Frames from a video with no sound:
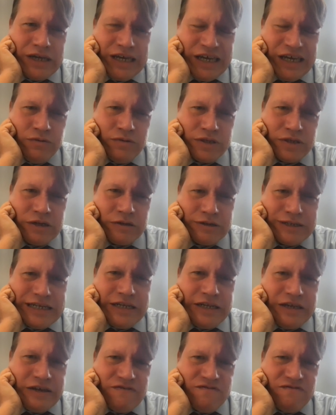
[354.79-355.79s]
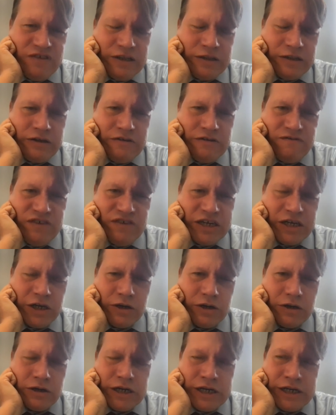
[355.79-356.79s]
He was their leading villain
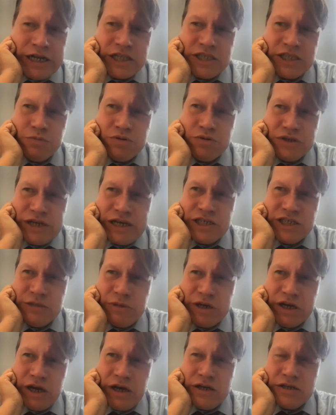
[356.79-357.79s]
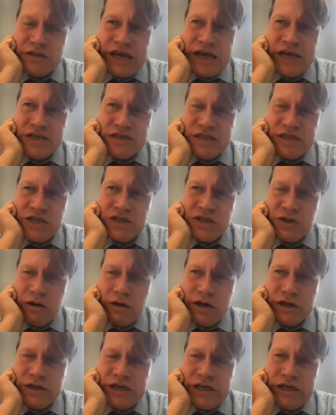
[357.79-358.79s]
figure, and that's precisely because, as they
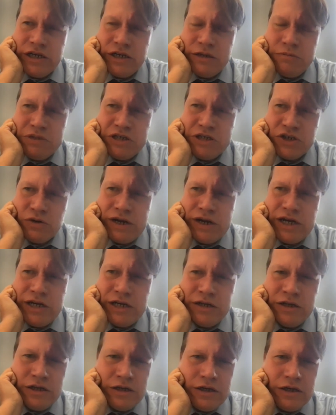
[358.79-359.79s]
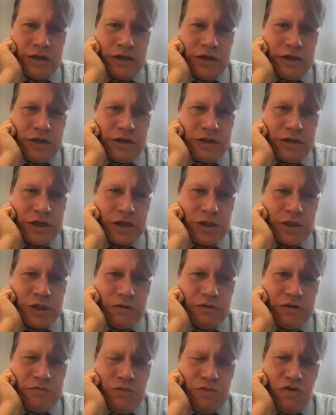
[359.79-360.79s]
saw it, he had betrayed the
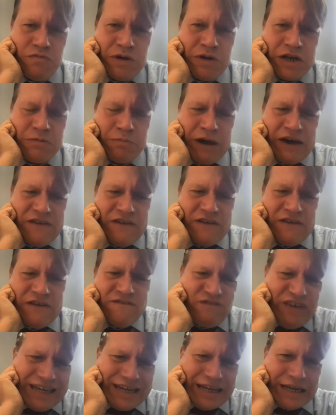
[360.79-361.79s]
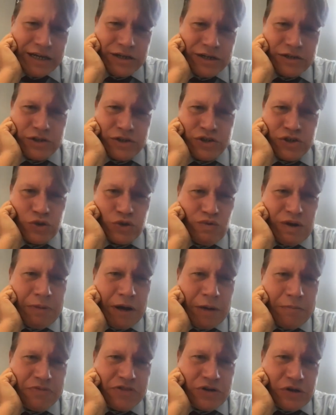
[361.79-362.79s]
conservative movement by failing to
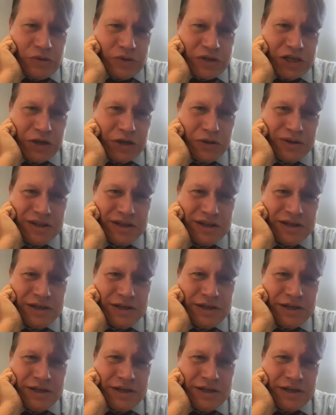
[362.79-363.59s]
rip up the New Deal.